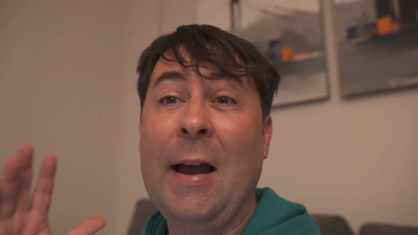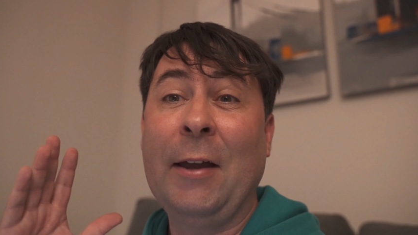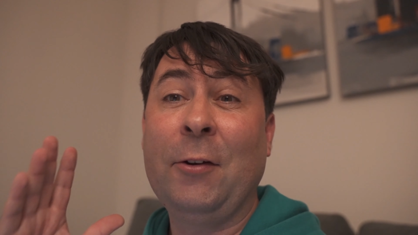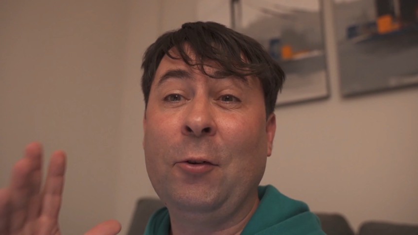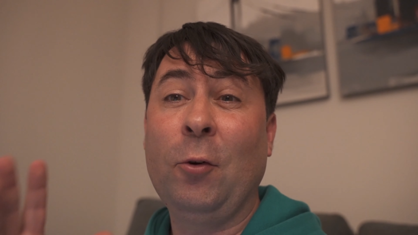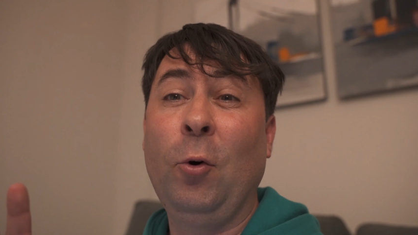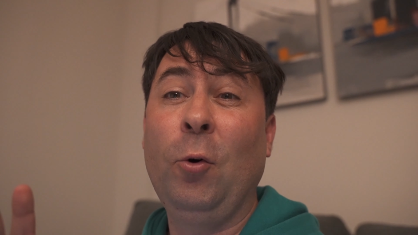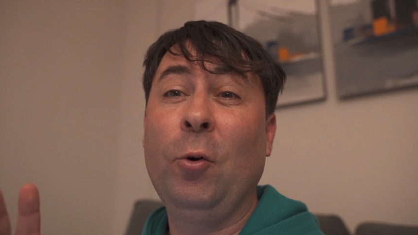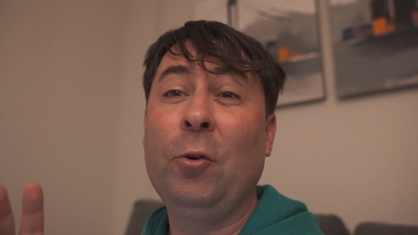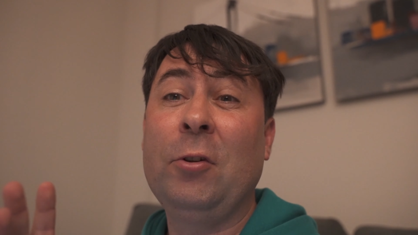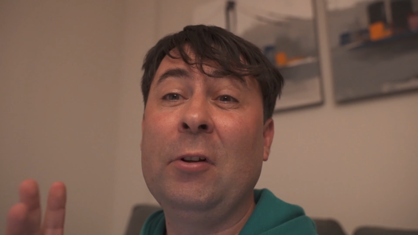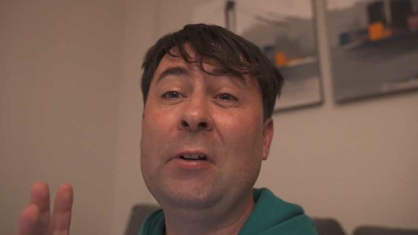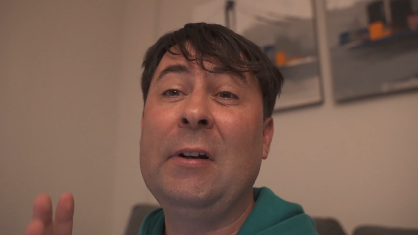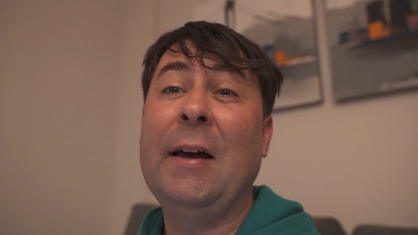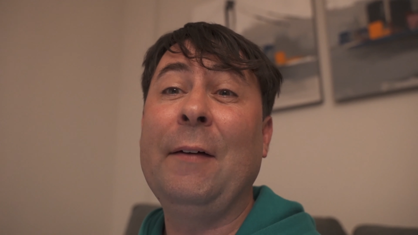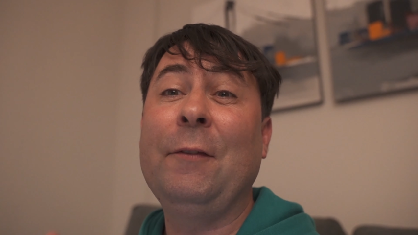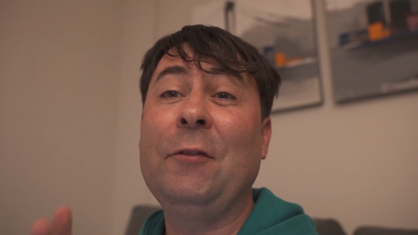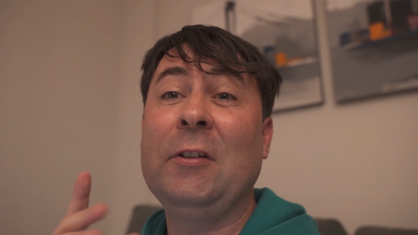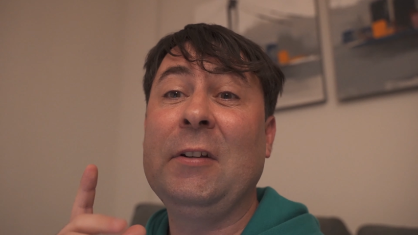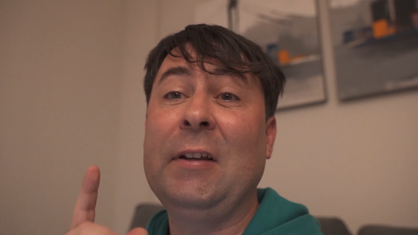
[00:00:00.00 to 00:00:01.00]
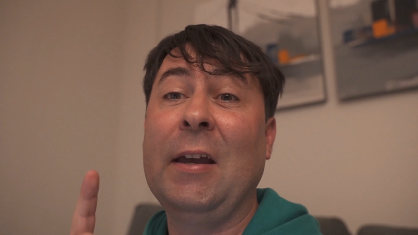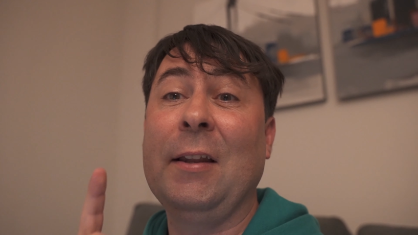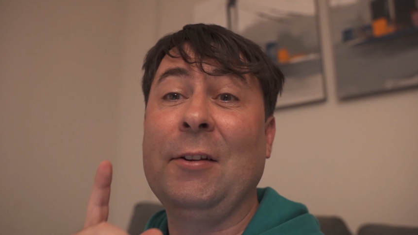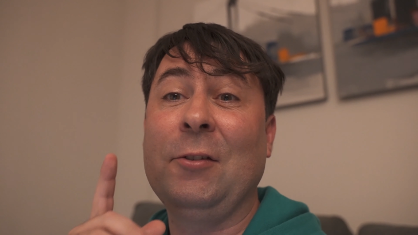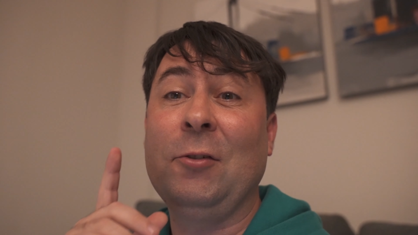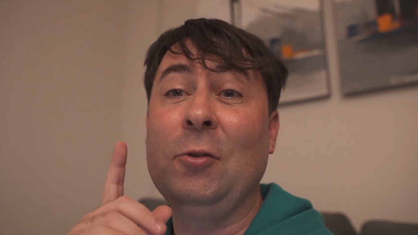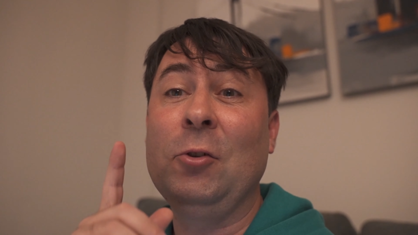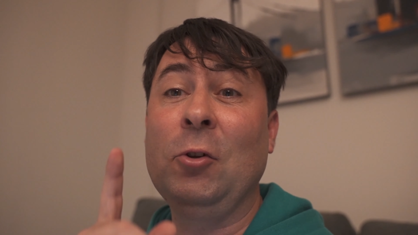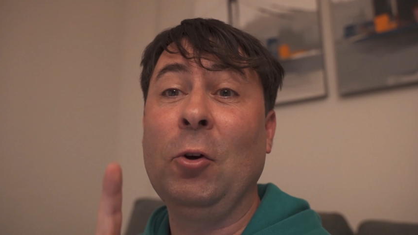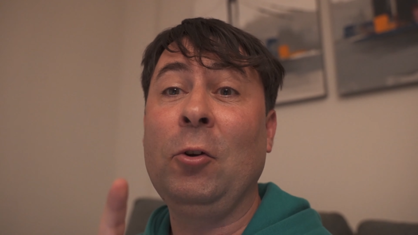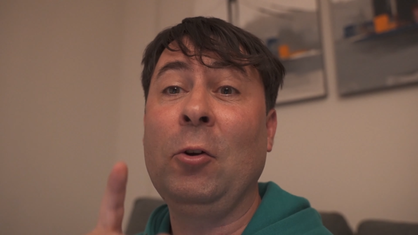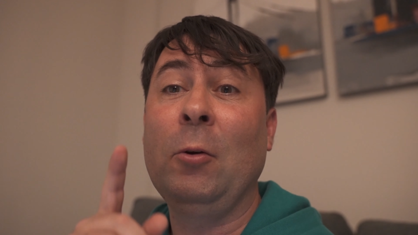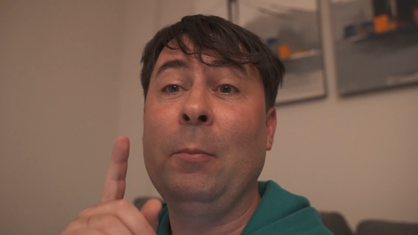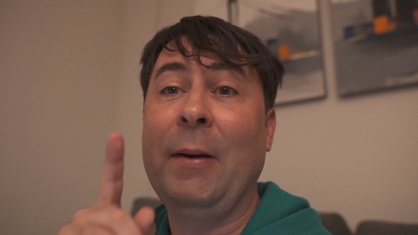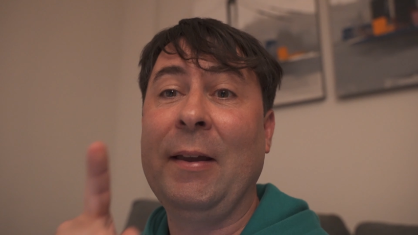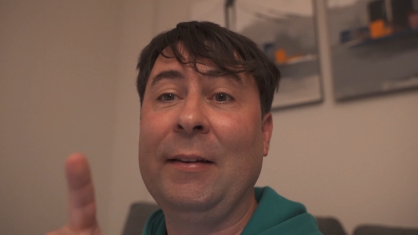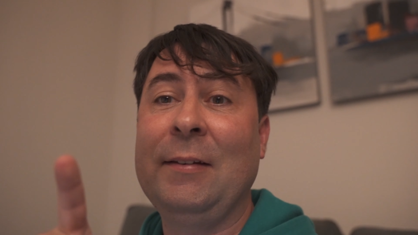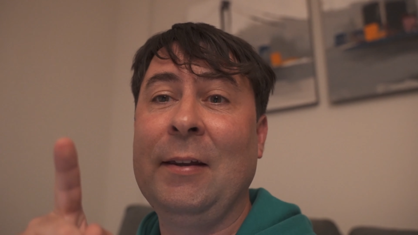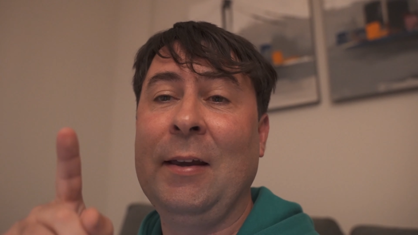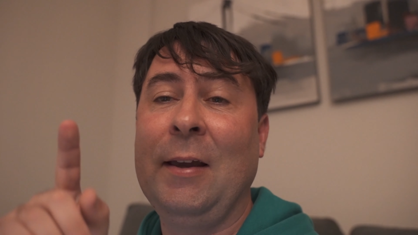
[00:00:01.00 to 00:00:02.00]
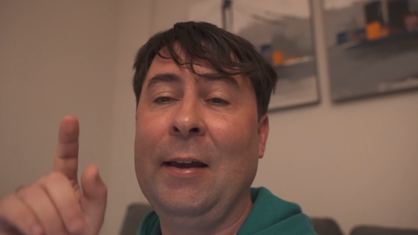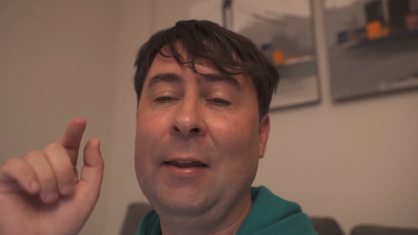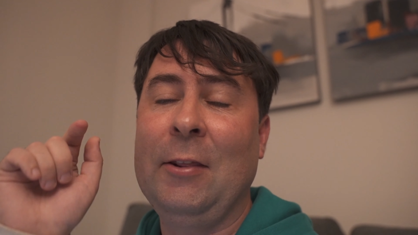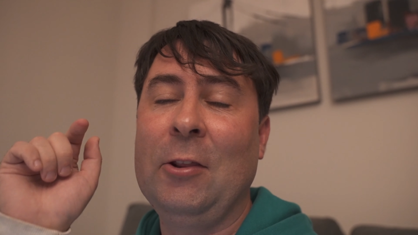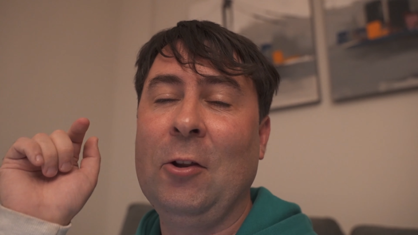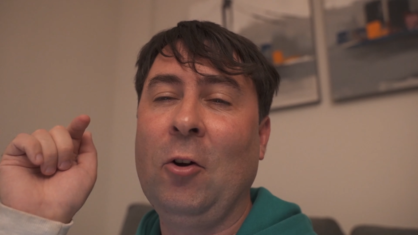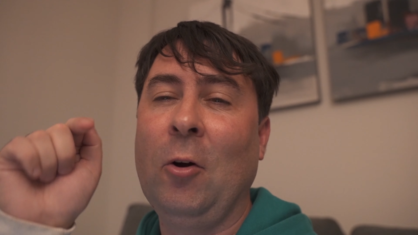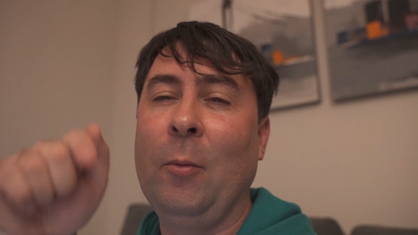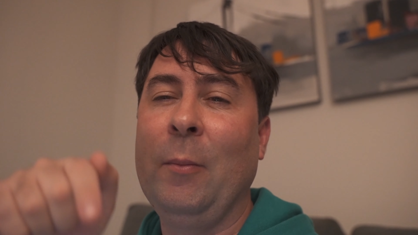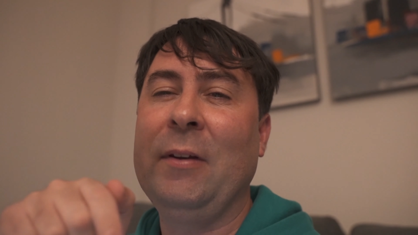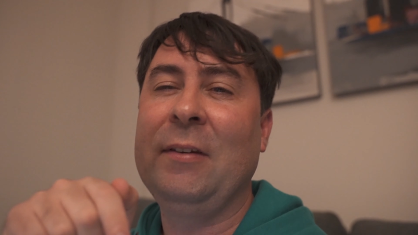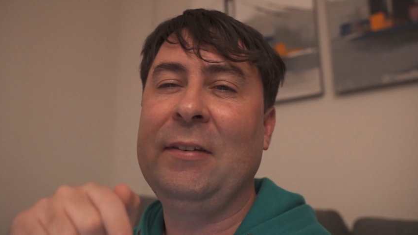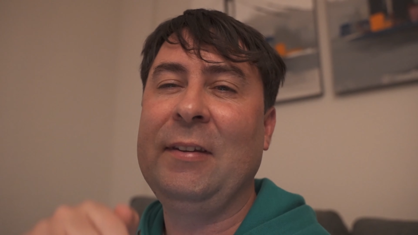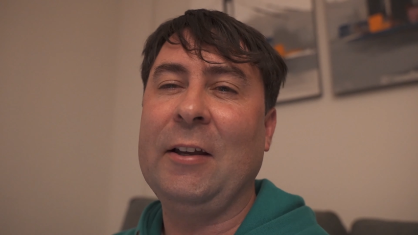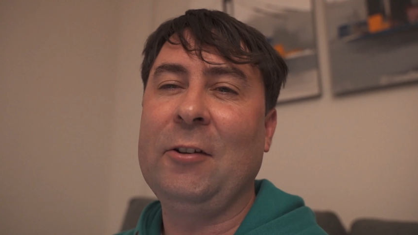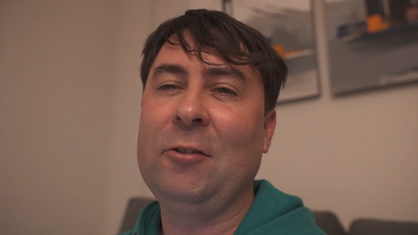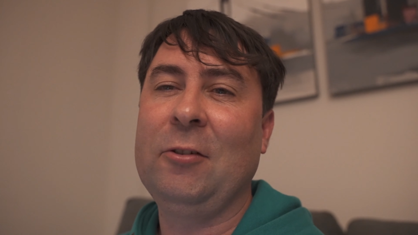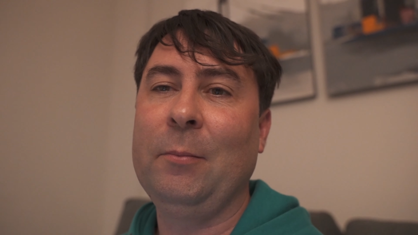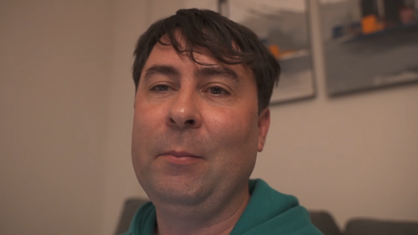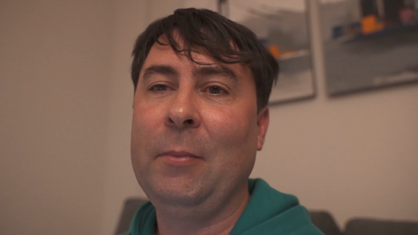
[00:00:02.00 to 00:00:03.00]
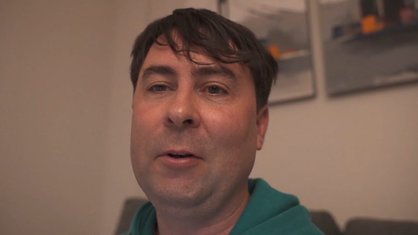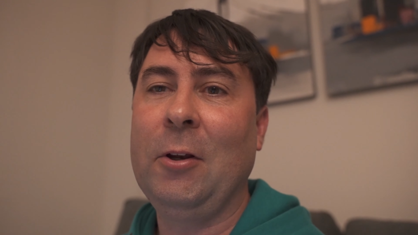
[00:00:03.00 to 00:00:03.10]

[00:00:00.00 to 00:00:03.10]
I'd also love to get to know you better in the comment section